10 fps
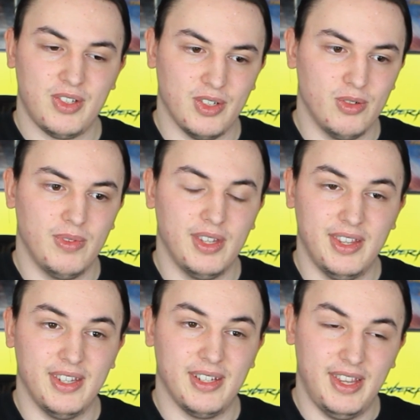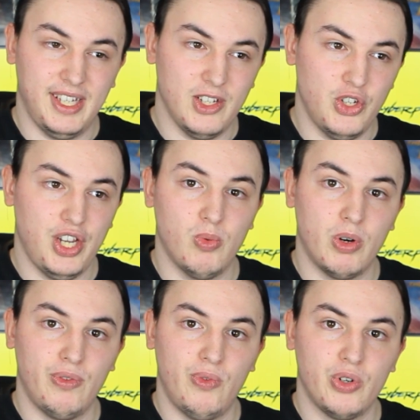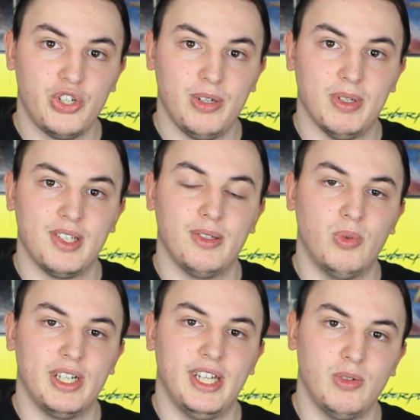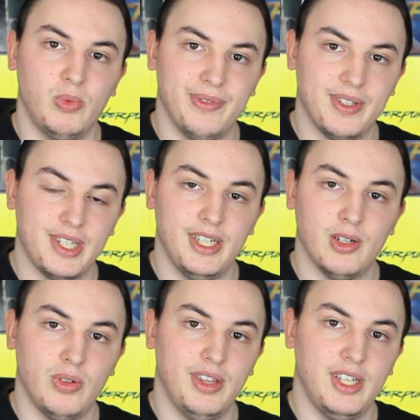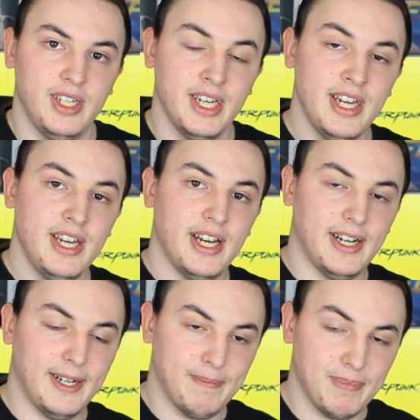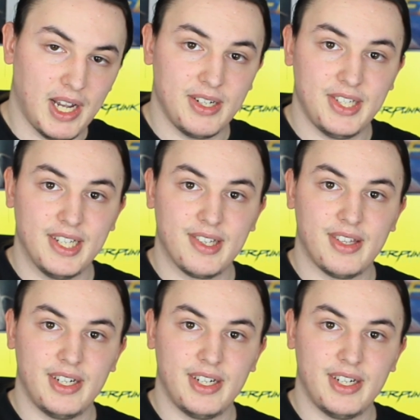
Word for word: So the GA104 chip is the one that we've seen on the um, RTX